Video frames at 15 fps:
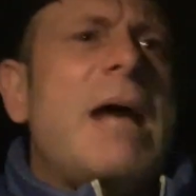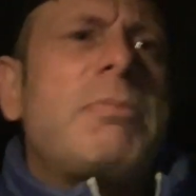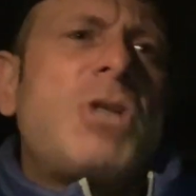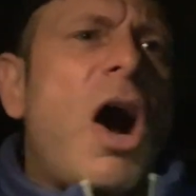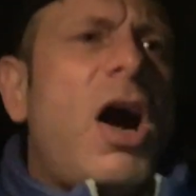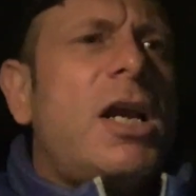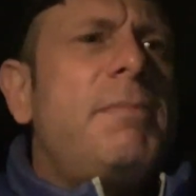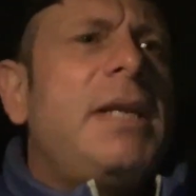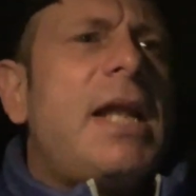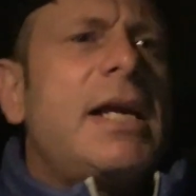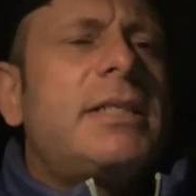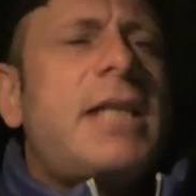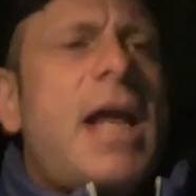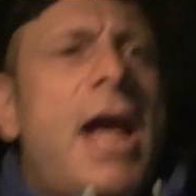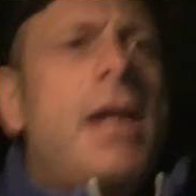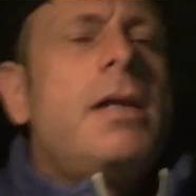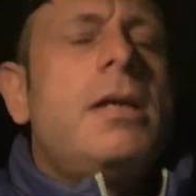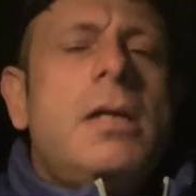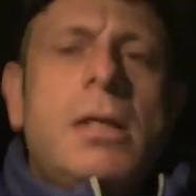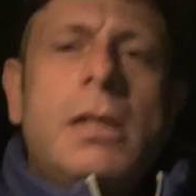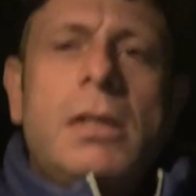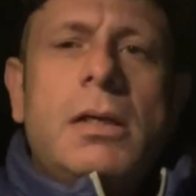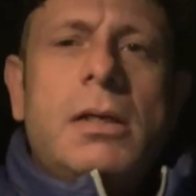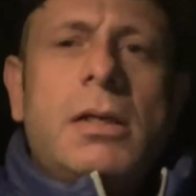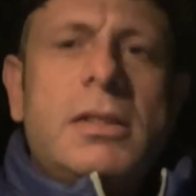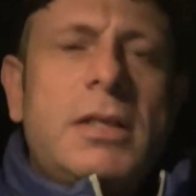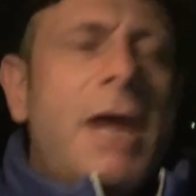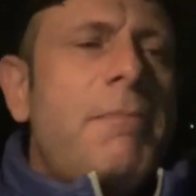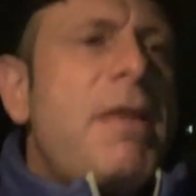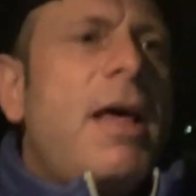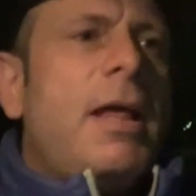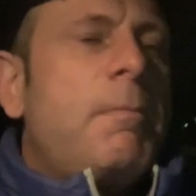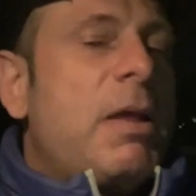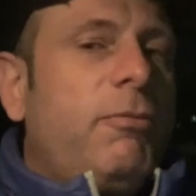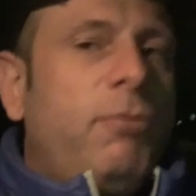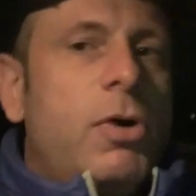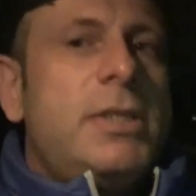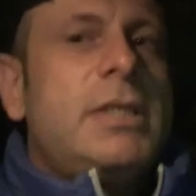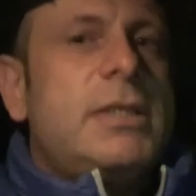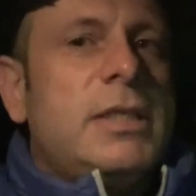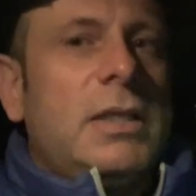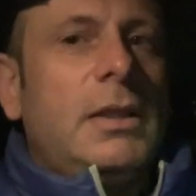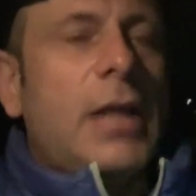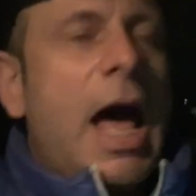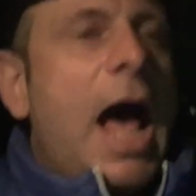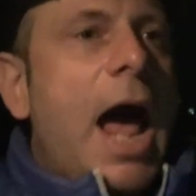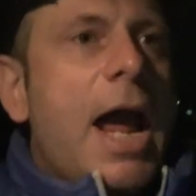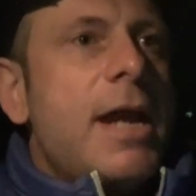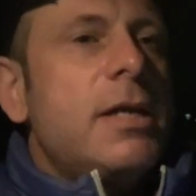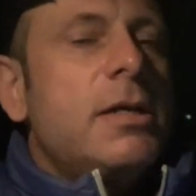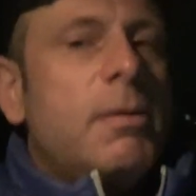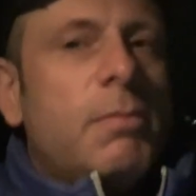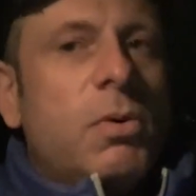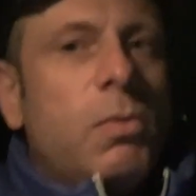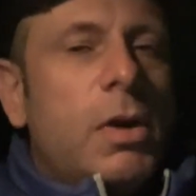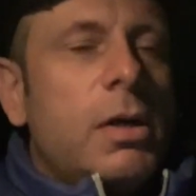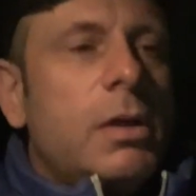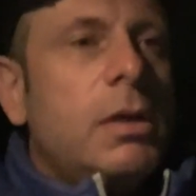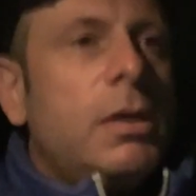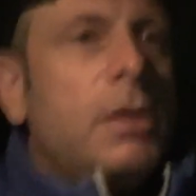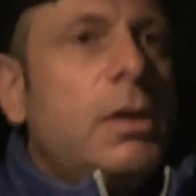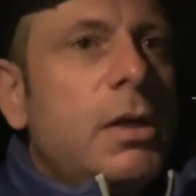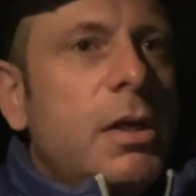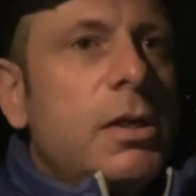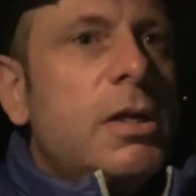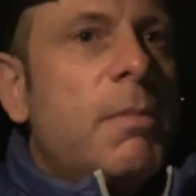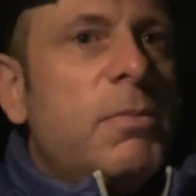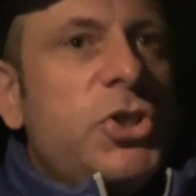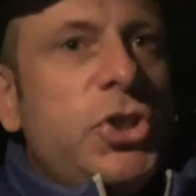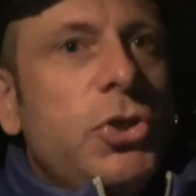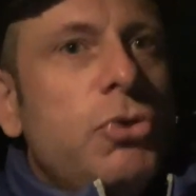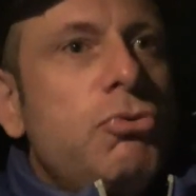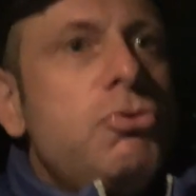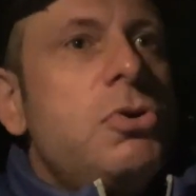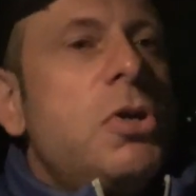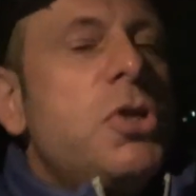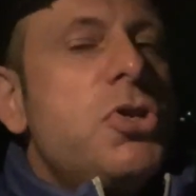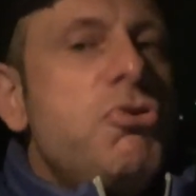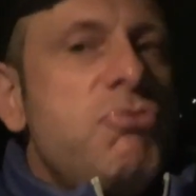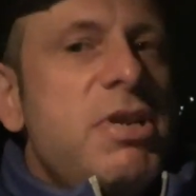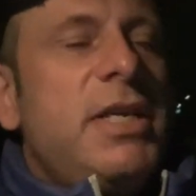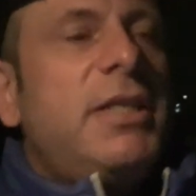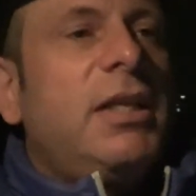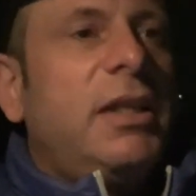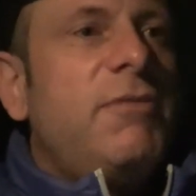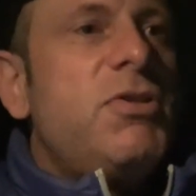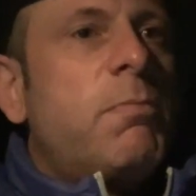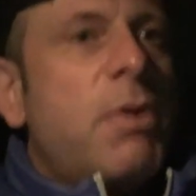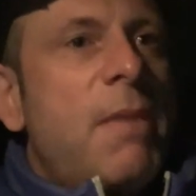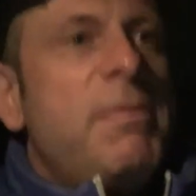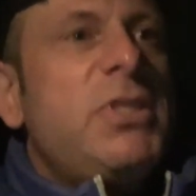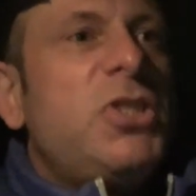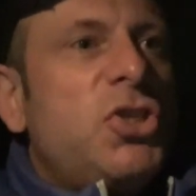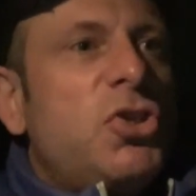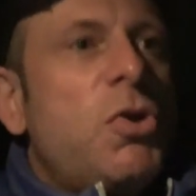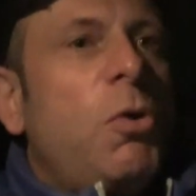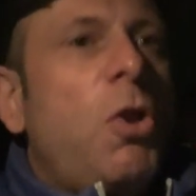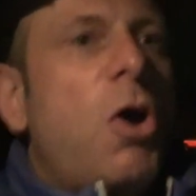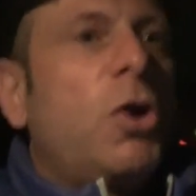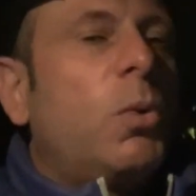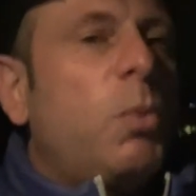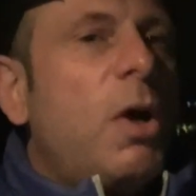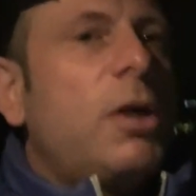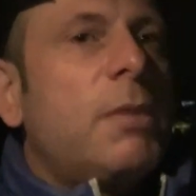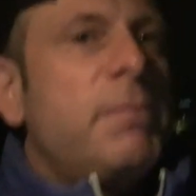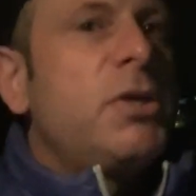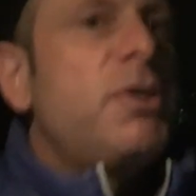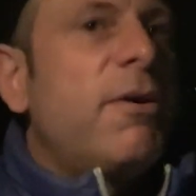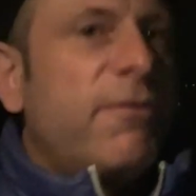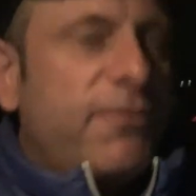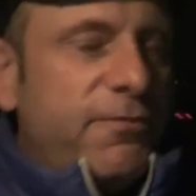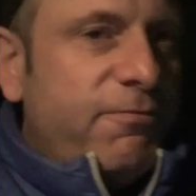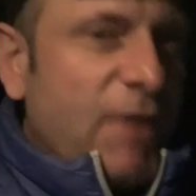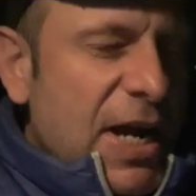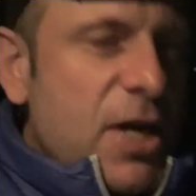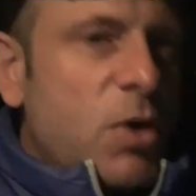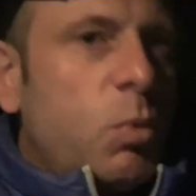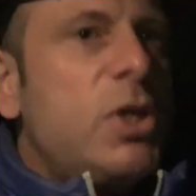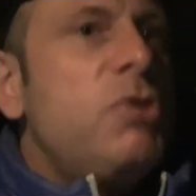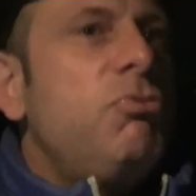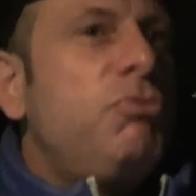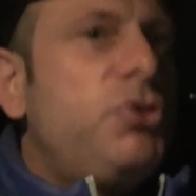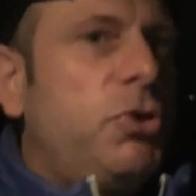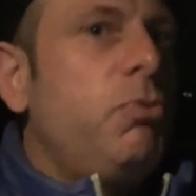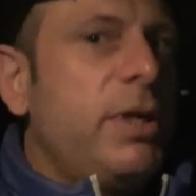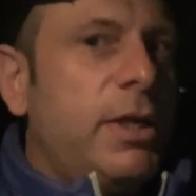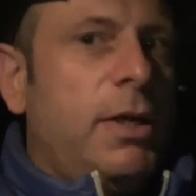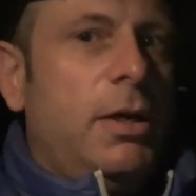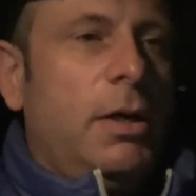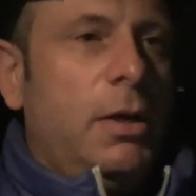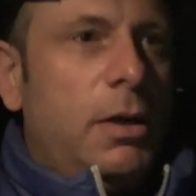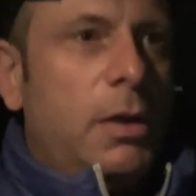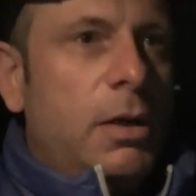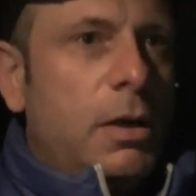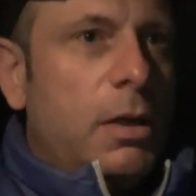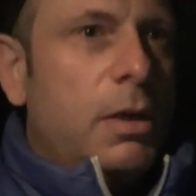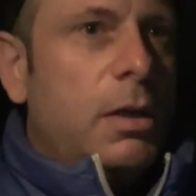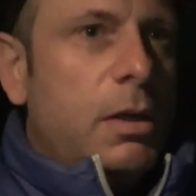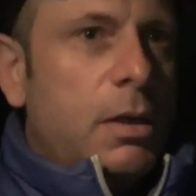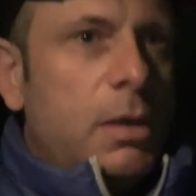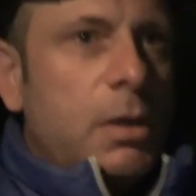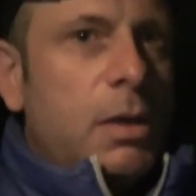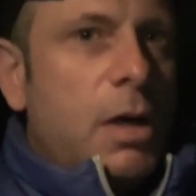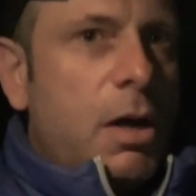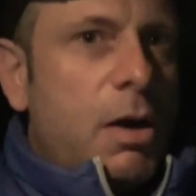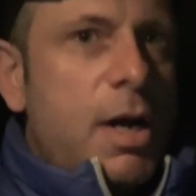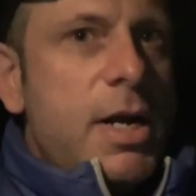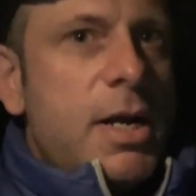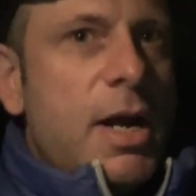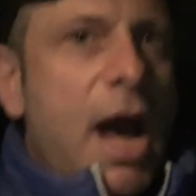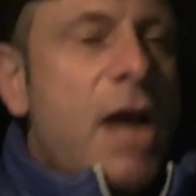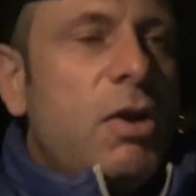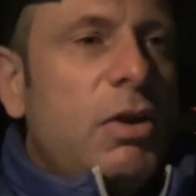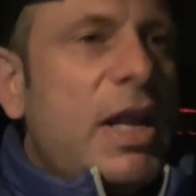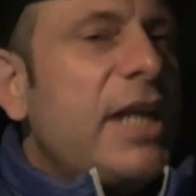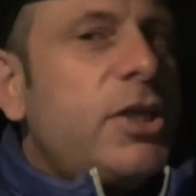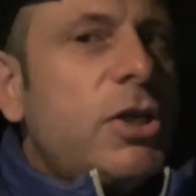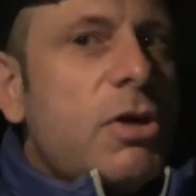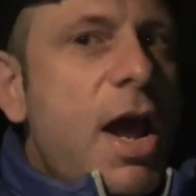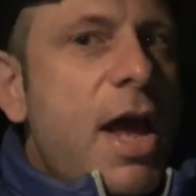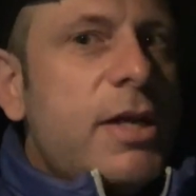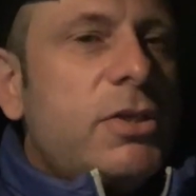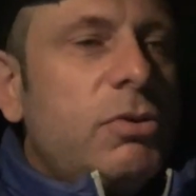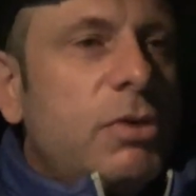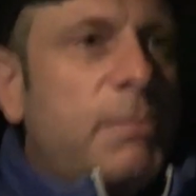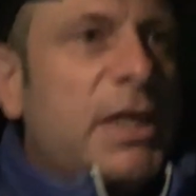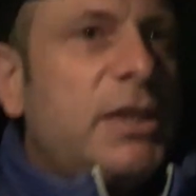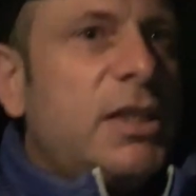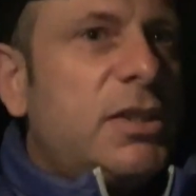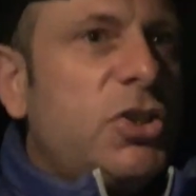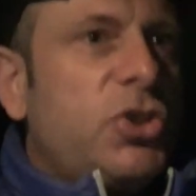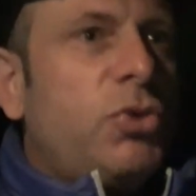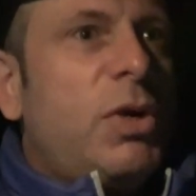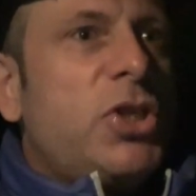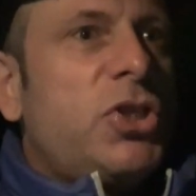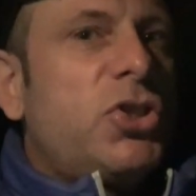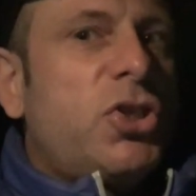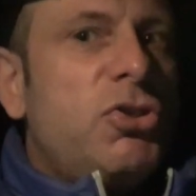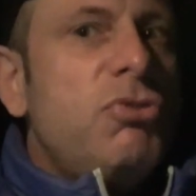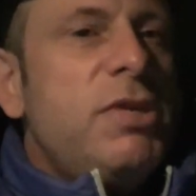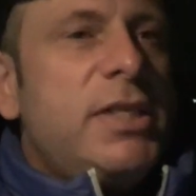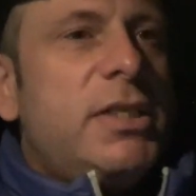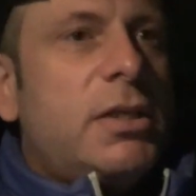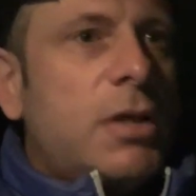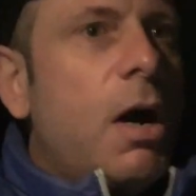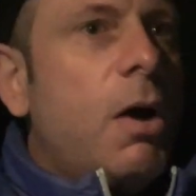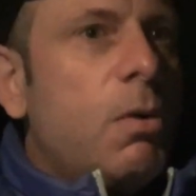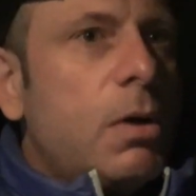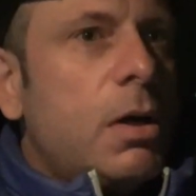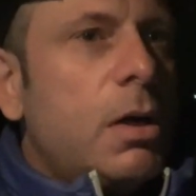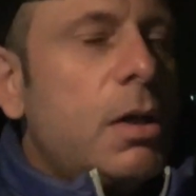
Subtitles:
Stop talking to me like that. I said, my voice isn't high, number one. Number two, you need to leave the premises. You're no longer welcome here. You're fired. What are you doing here? All right? I don't like your attitude about the situation, so you need to go.